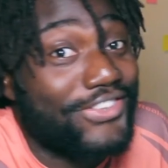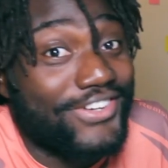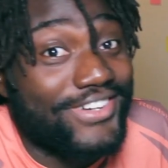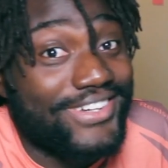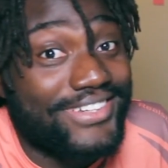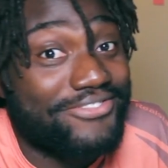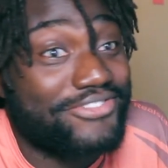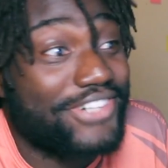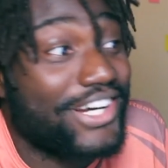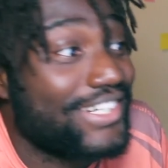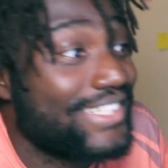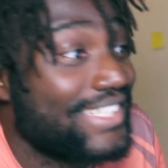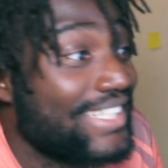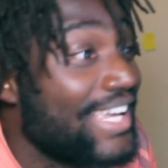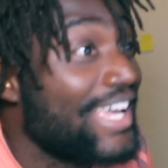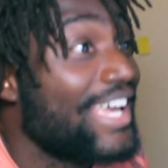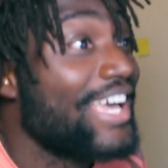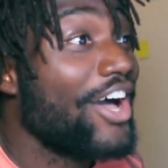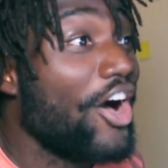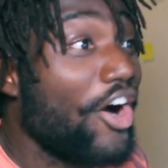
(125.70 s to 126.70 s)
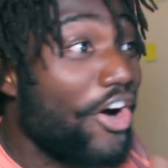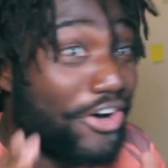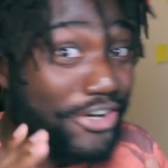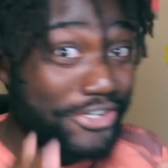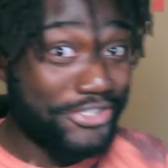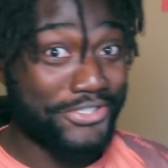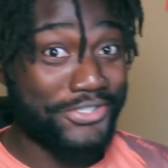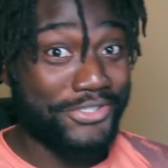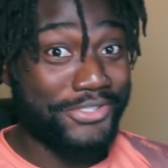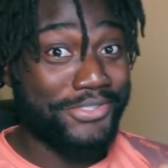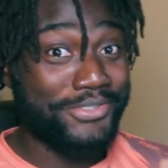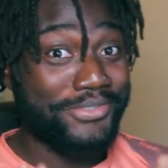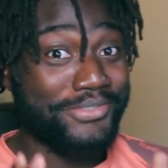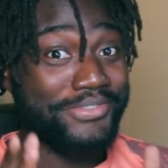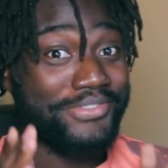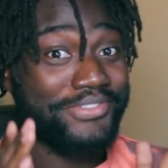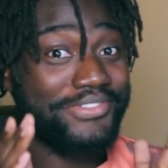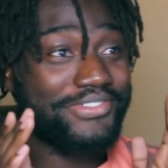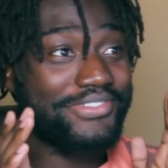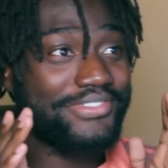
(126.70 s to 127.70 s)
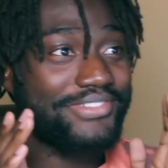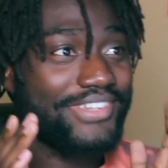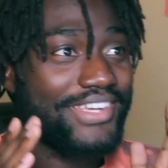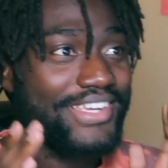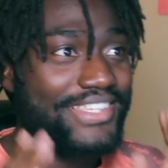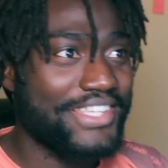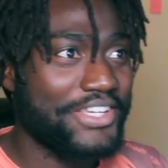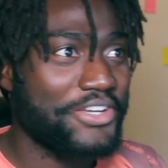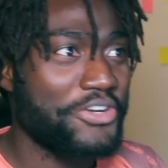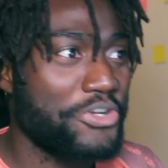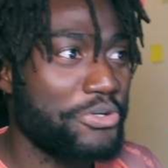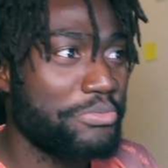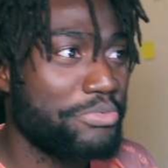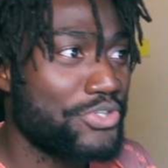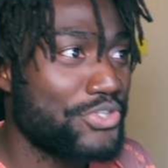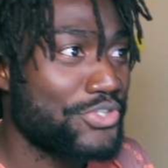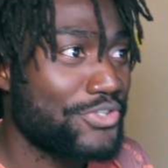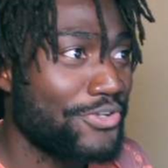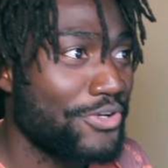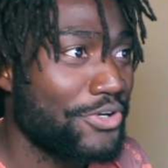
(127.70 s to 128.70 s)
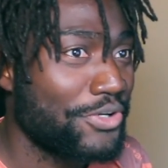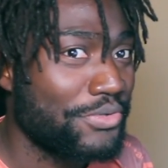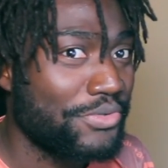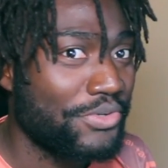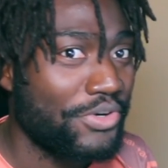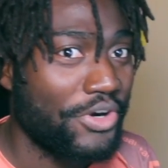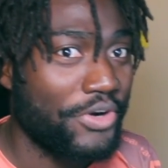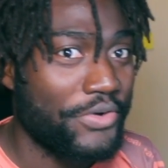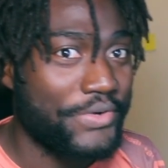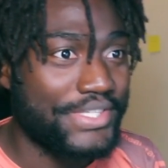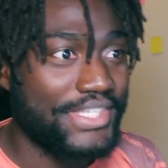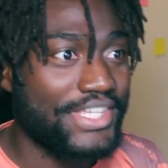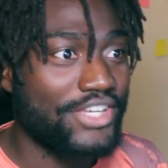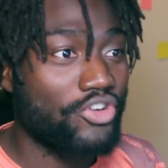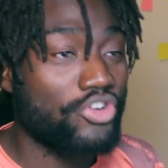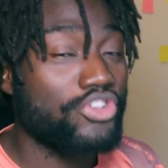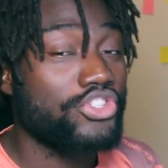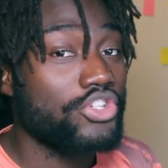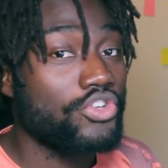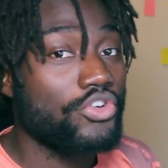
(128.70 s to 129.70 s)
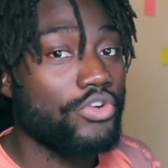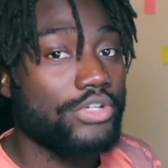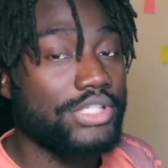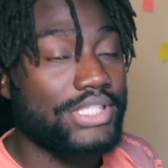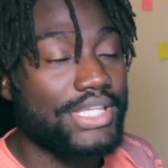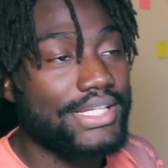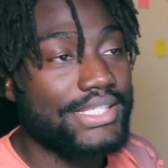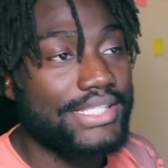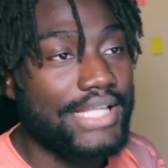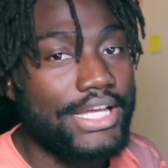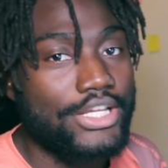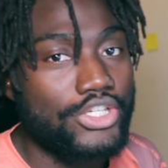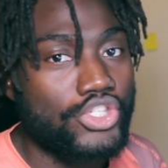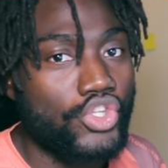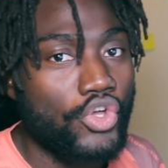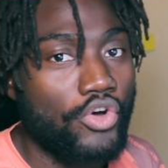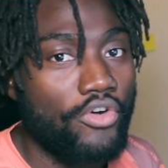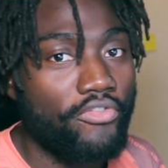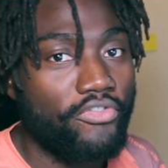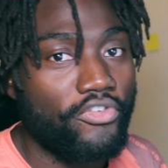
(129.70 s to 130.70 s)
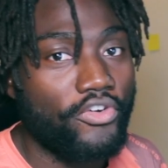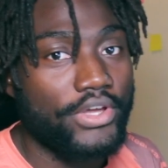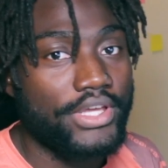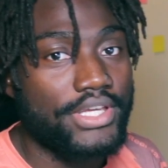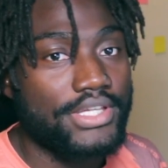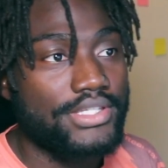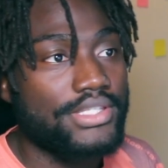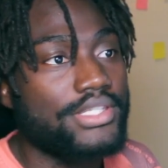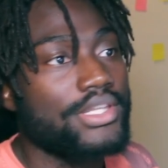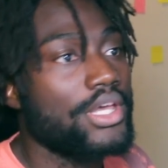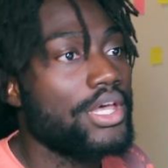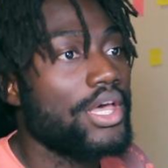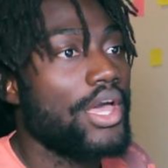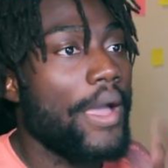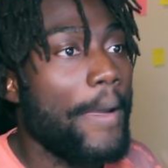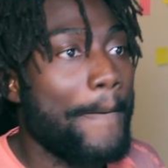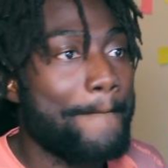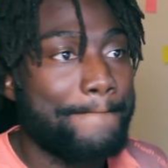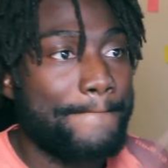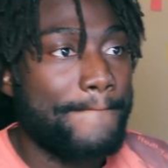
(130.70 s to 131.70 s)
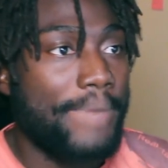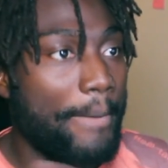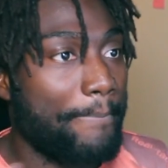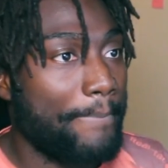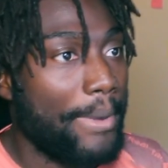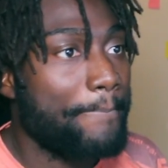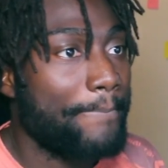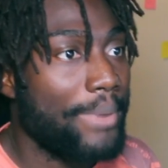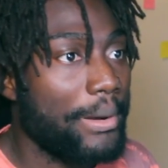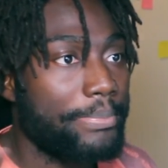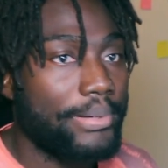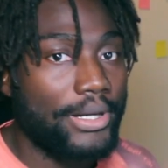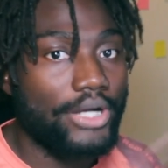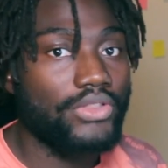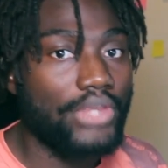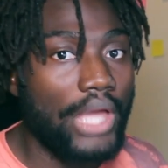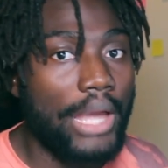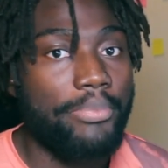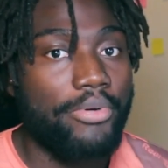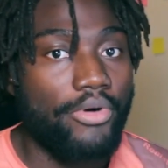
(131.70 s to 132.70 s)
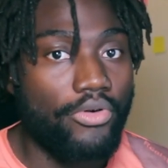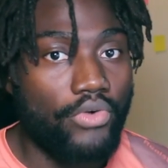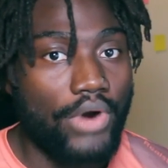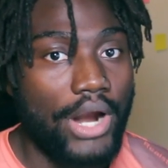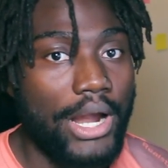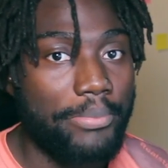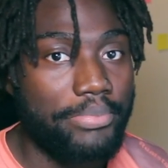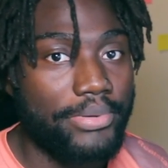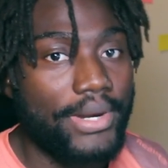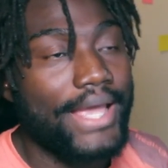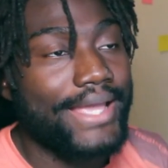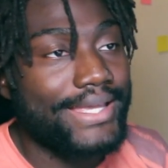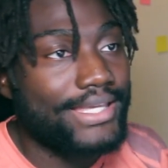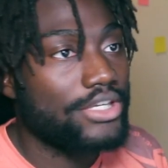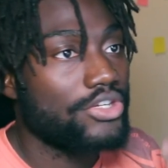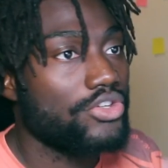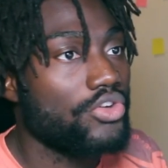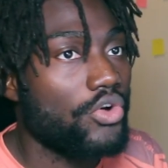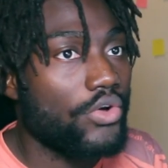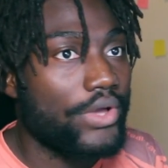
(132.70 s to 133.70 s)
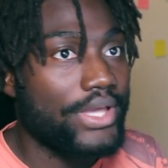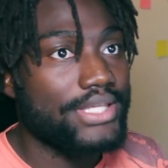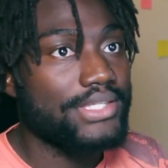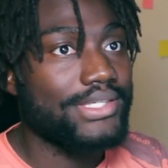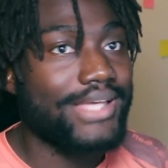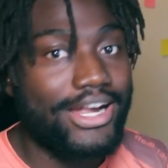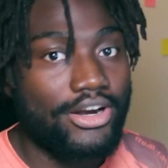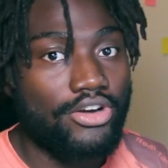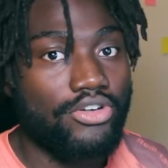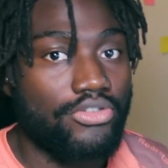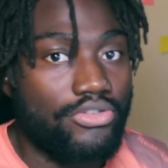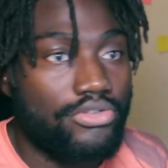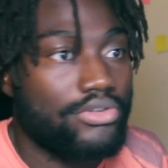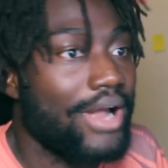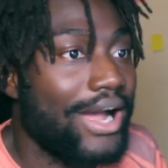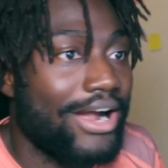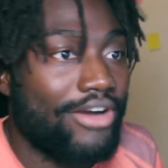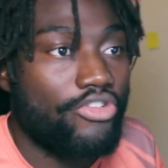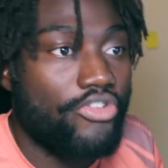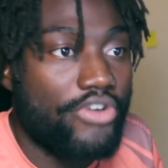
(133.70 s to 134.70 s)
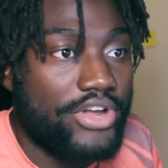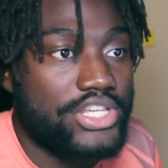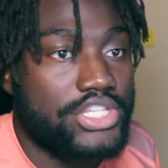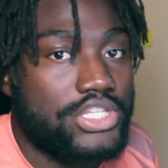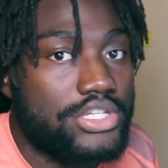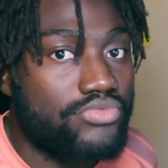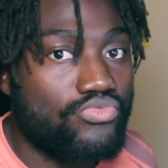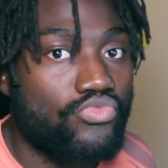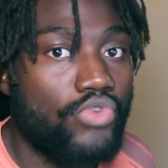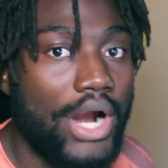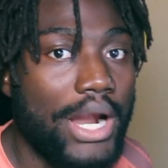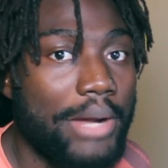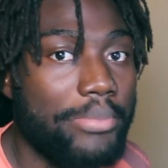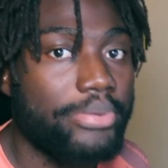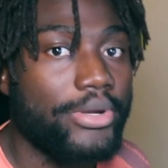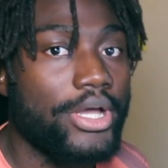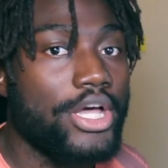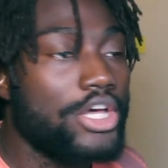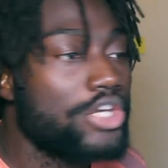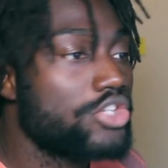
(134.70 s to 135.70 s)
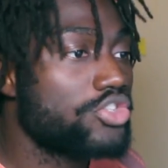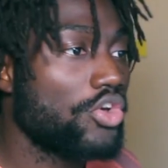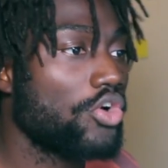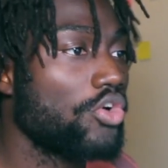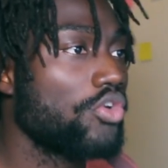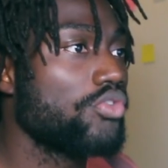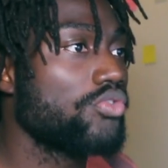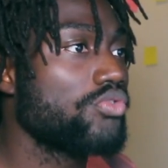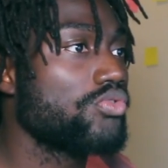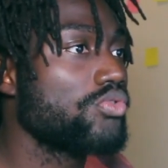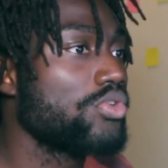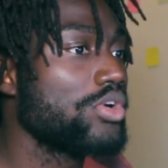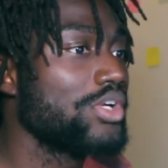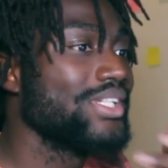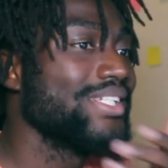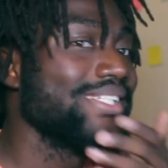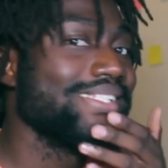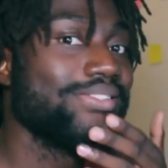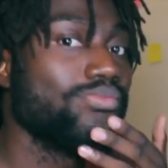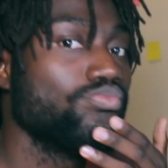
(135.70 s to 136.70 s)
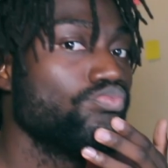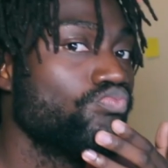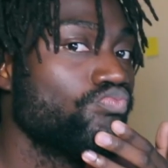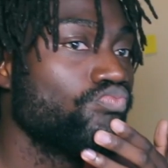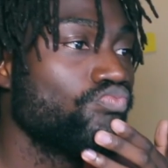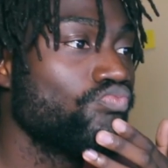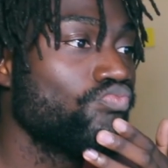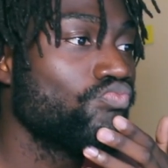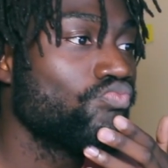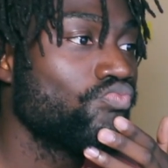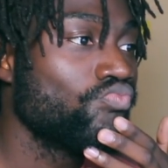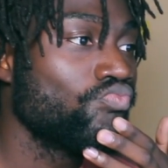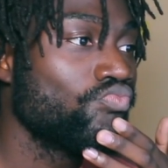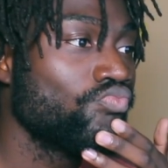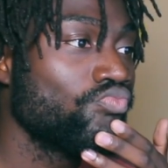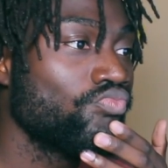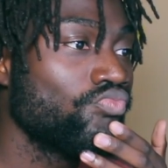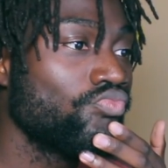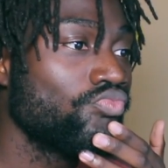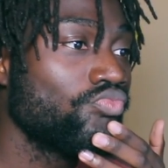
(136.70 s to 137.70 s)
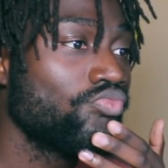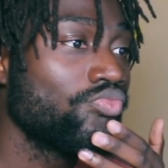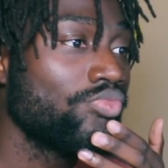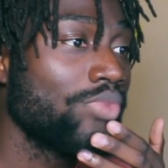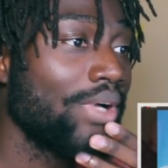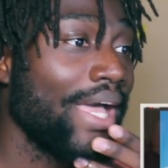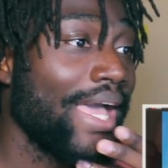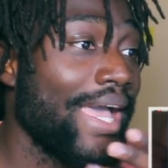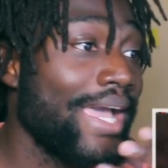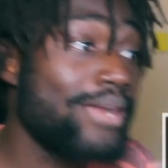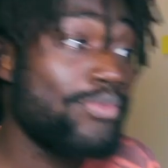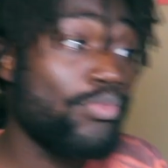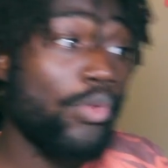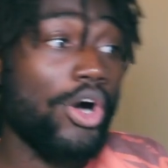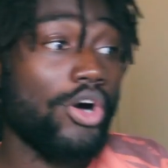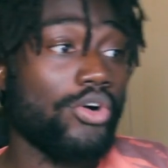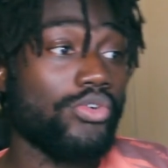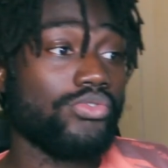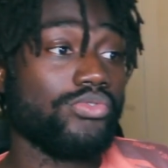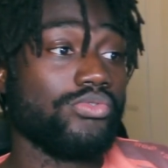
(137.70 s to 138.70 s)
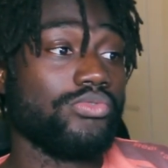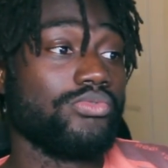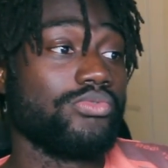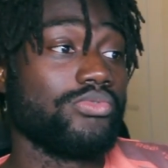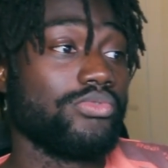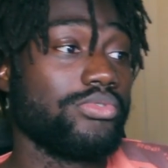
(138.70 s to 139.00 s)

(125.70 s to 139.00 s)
talk rowdy. Also, is it gonna be slow, or is it, because you know 6ix9ine is known for his pa pa pa pa type of rap, like, you know, his aggression rap. So and whoa.